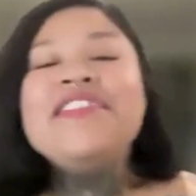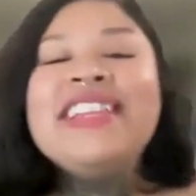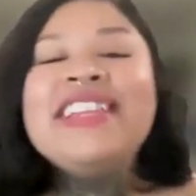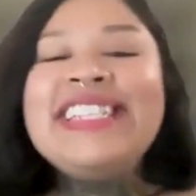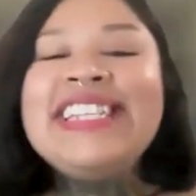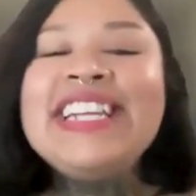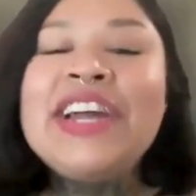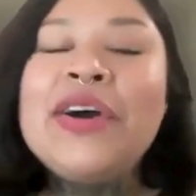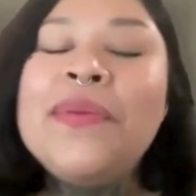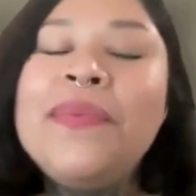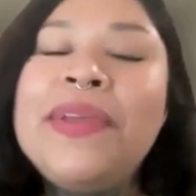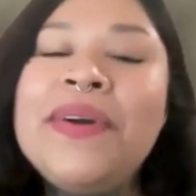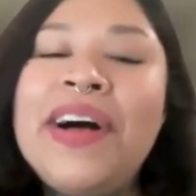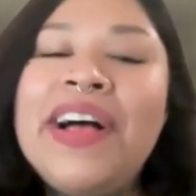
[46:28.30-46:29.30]
thank you for listening. I
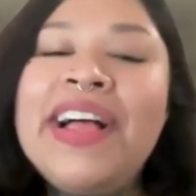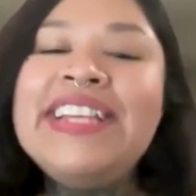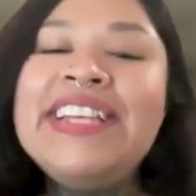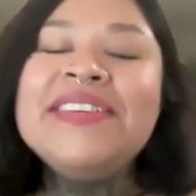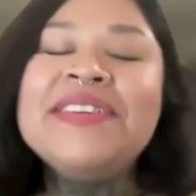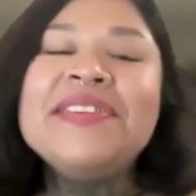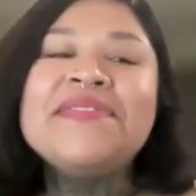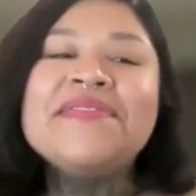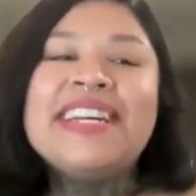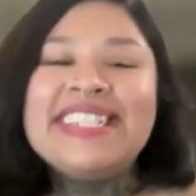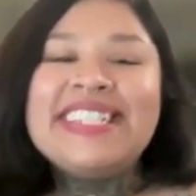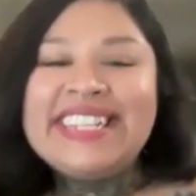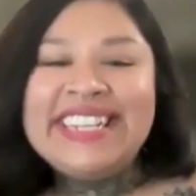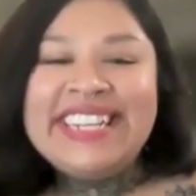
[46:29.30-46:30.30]
hope you all enjoy the
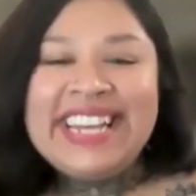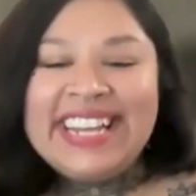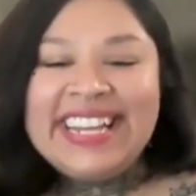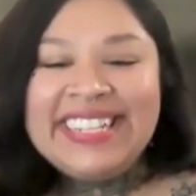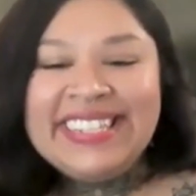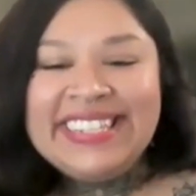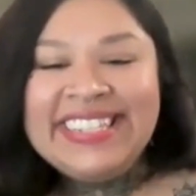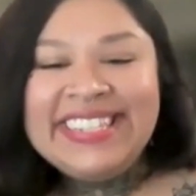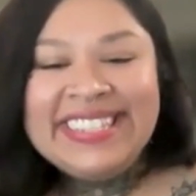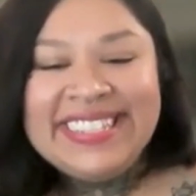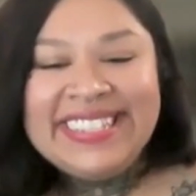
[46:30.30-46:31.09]
rest of your day.